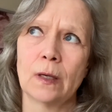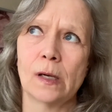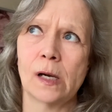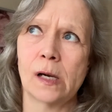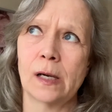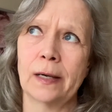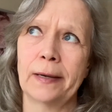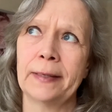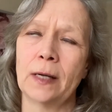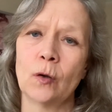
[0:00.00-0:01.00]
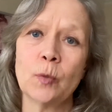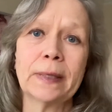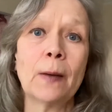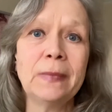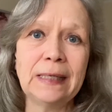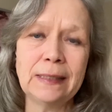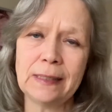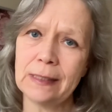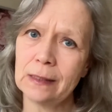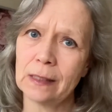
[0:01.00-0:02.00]

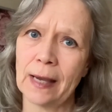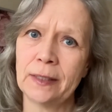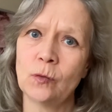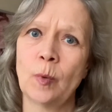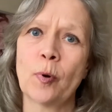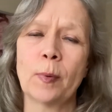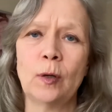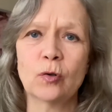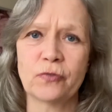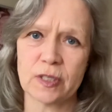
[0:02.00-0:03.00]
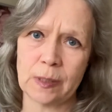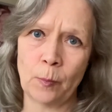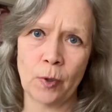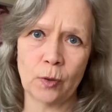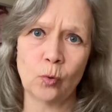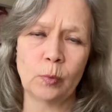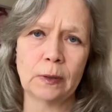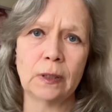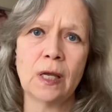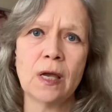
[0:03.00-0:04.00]
needy, and you will probably look for someone who
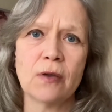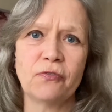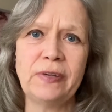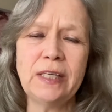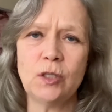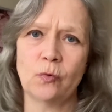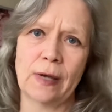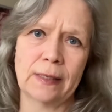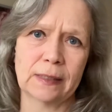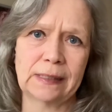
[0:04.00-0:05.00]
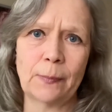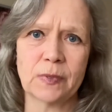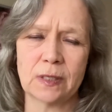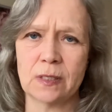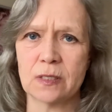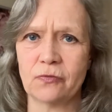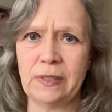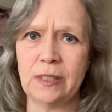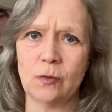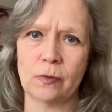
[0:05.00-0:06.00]
will feed you that acceptance,
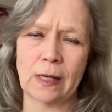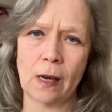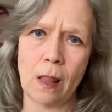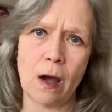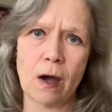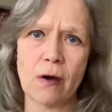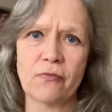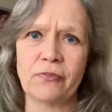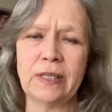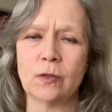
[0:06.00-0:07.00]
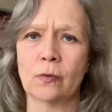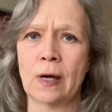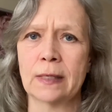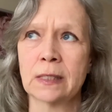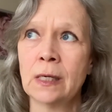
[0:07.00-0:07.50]
feed you that love, feed you that,